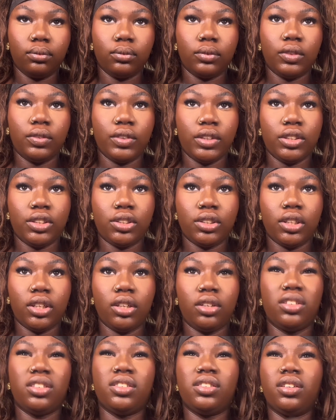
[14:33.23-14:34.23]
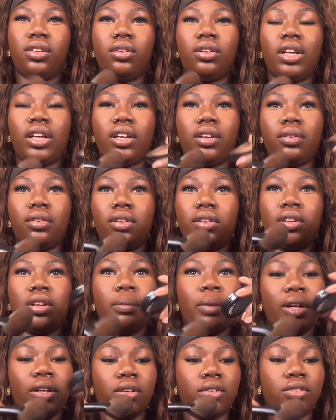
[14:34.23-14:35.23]
face shade, because I'll, like, the
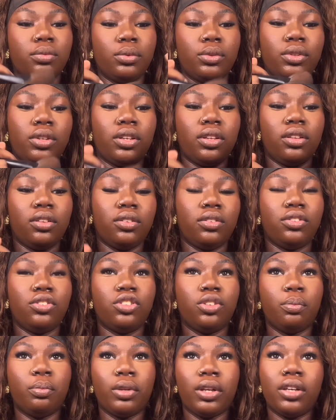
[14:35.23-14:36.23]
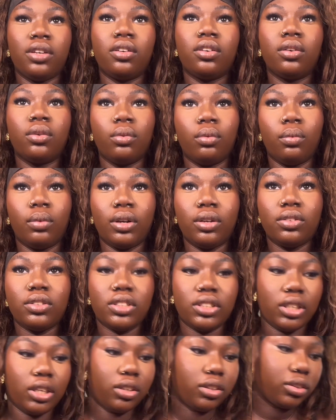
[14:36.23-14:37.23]
micro smooth and should blend all
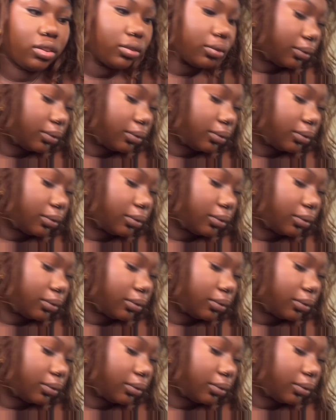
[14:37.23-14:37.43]
together.